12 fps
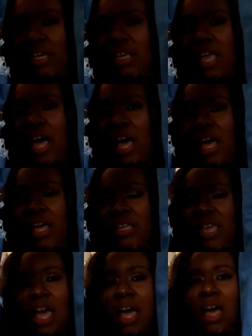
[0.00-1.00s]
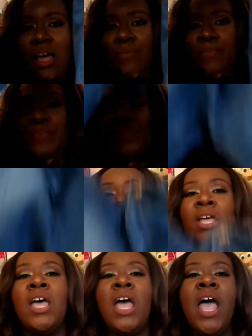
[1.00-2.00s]
Yeah.
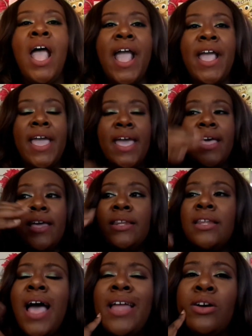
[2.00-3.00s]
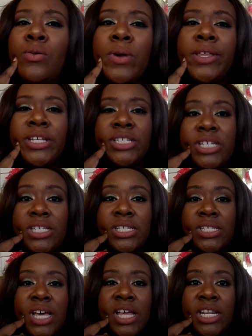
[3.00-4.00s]
And I don't wear these jeans
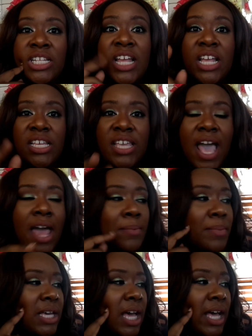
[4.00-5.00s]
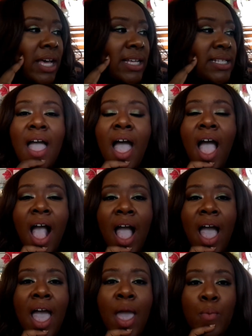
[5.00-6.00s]
a ton yet because
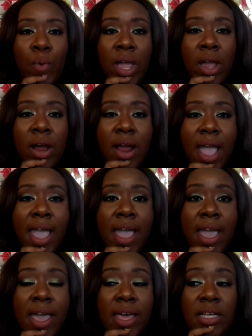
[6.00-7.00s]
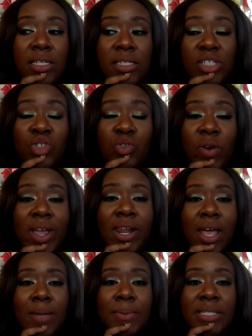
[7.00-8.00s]
I I wear a straight
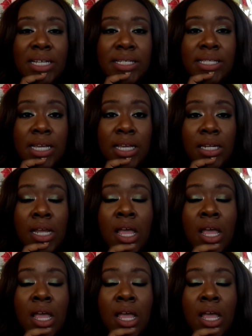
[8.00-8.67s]
up 16.